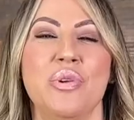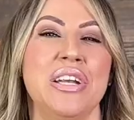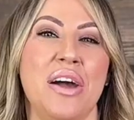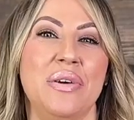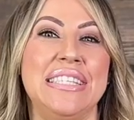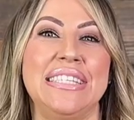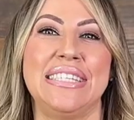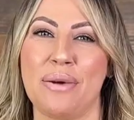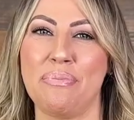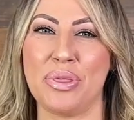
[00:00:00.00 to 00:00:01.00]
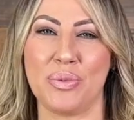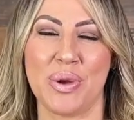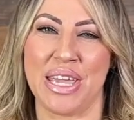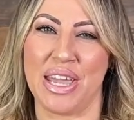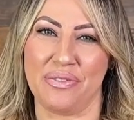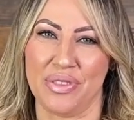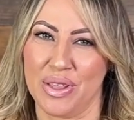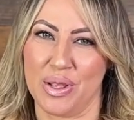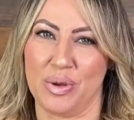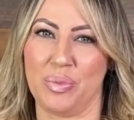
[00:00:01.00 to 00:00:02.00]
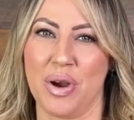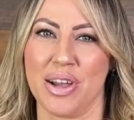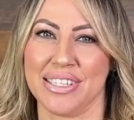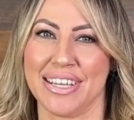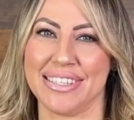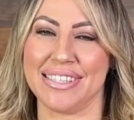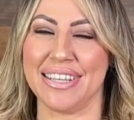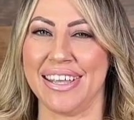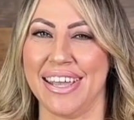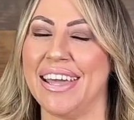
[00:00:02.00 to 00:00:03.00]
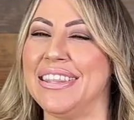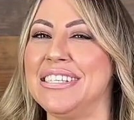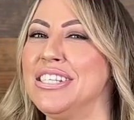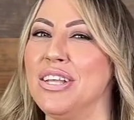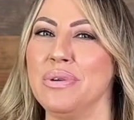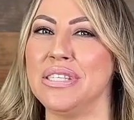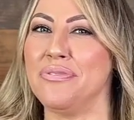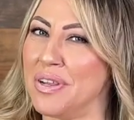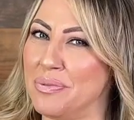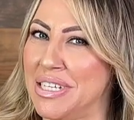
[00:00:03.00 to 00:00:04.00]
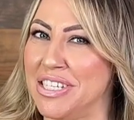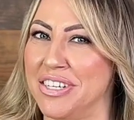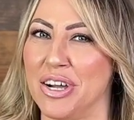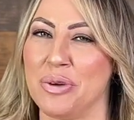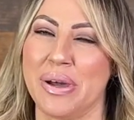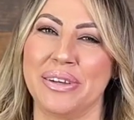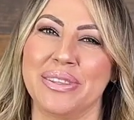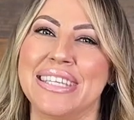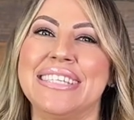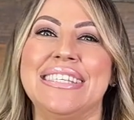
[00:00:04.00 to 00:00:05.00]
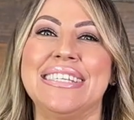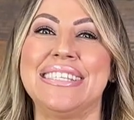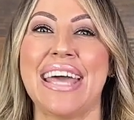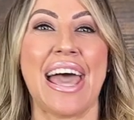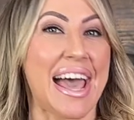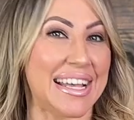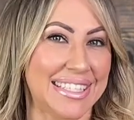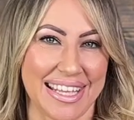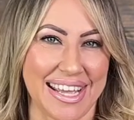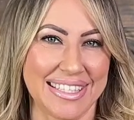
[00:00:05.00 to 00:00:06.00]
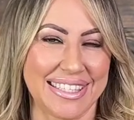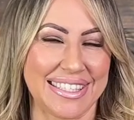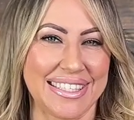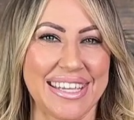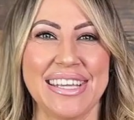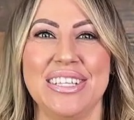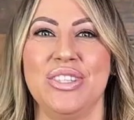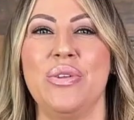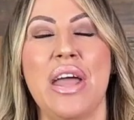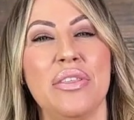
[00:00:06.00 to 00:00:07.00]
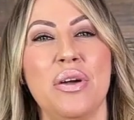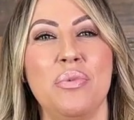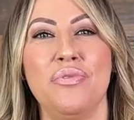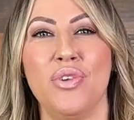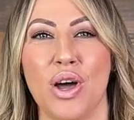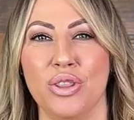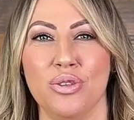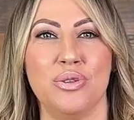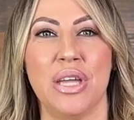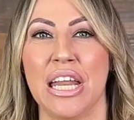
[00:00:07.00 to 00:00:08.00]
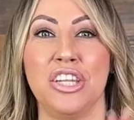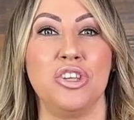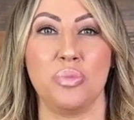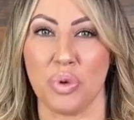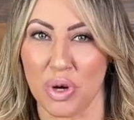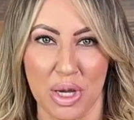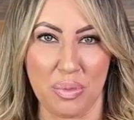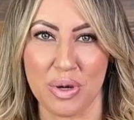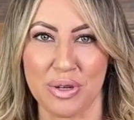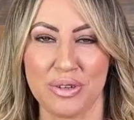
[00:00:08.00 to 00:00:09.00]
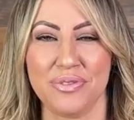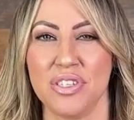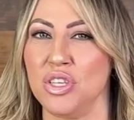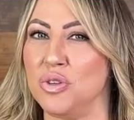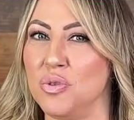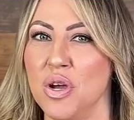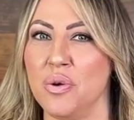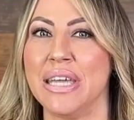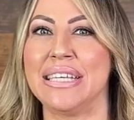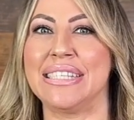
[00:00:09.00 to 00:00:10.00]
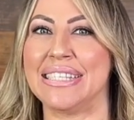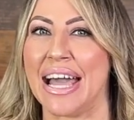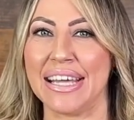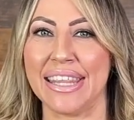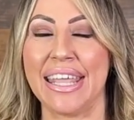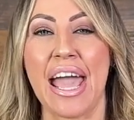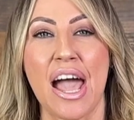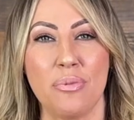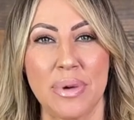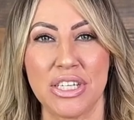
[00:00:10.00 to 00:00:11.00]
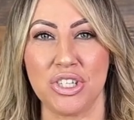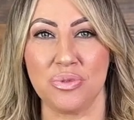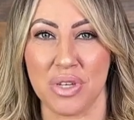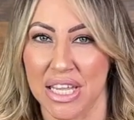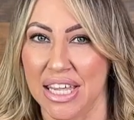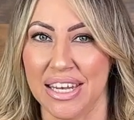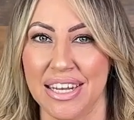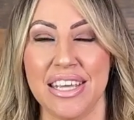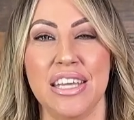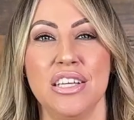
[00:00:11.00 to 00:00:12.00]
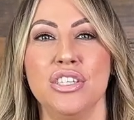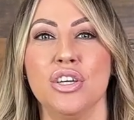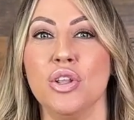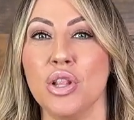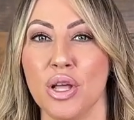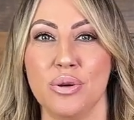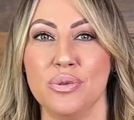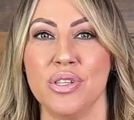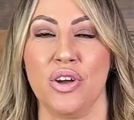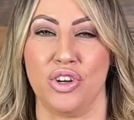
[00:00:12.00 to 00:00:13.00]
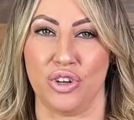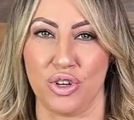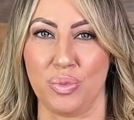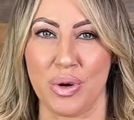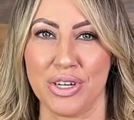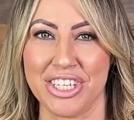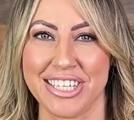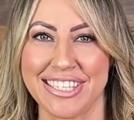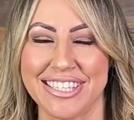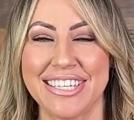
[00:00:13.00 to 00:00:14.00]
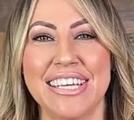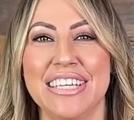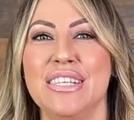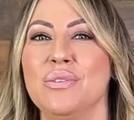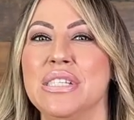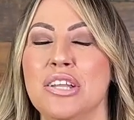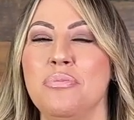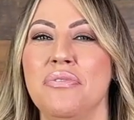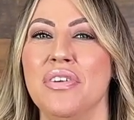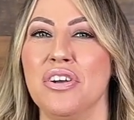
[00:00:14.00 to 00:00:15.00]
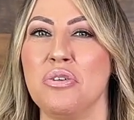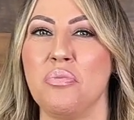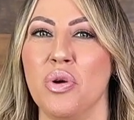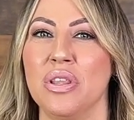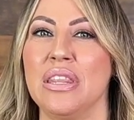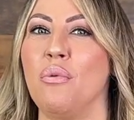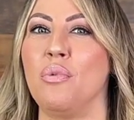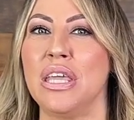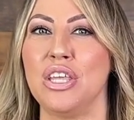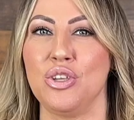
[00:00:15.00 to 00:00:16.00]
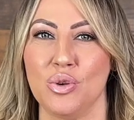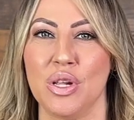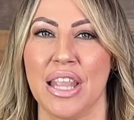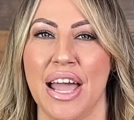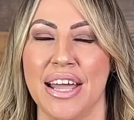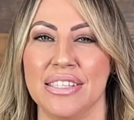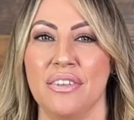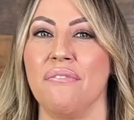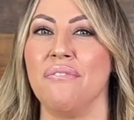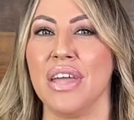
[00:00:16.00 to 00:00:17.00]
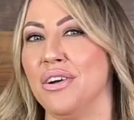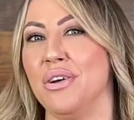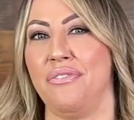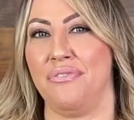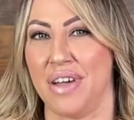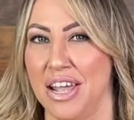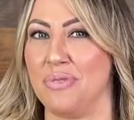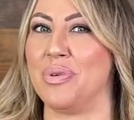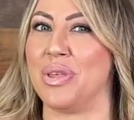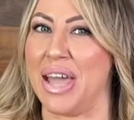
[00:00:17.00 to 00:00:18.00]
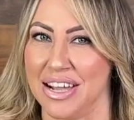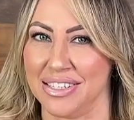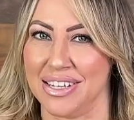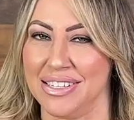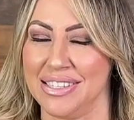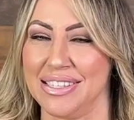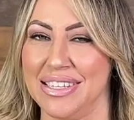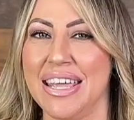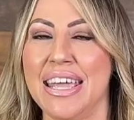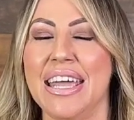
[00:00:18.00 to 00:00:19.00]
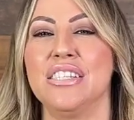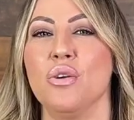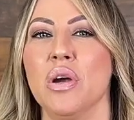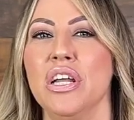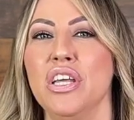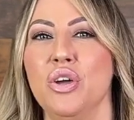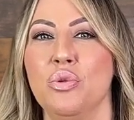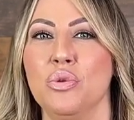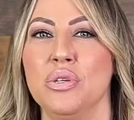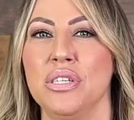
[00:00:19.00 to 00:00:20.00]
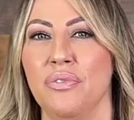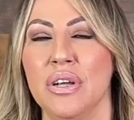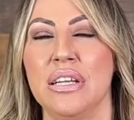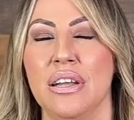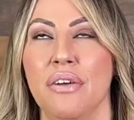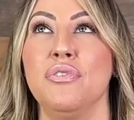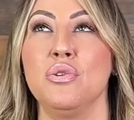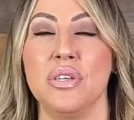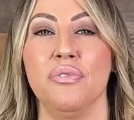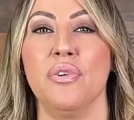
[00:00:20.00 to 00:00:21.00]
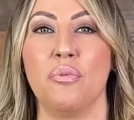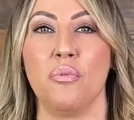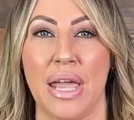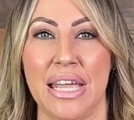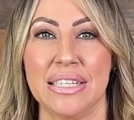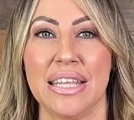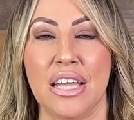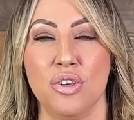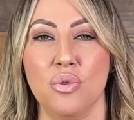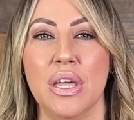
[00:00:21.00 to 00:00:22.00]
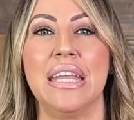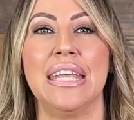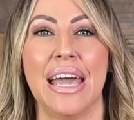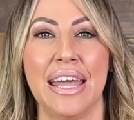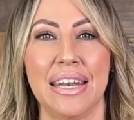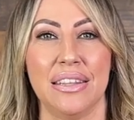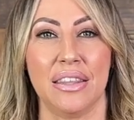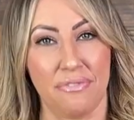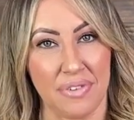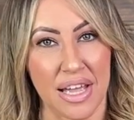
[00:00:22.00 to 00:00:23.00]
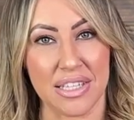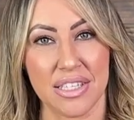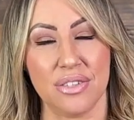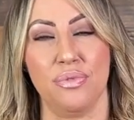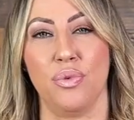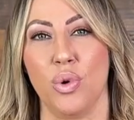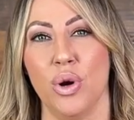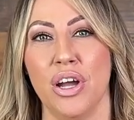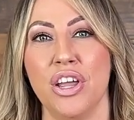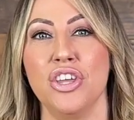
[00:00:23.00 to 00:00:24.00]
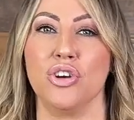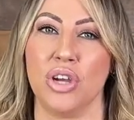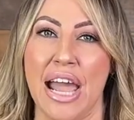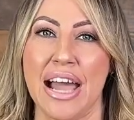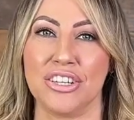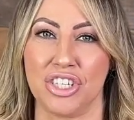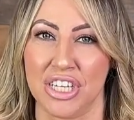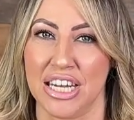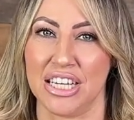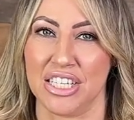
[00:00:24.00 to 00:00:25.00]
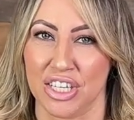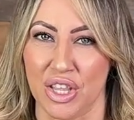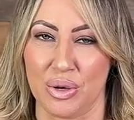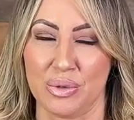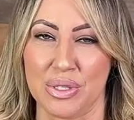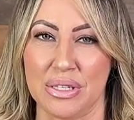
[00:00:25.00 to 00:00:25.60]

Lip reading: We're now at step 3 of the loan process. And this is always a fun one to talk about. This is assets. So now that we've gone through getting you pre-approved, you know exactly how much you need to close on your new purchase. So it's going to be very important that we utilize verifiable assets. And so we're going to go through a few different ways that you can get the funds for your cash needed to close.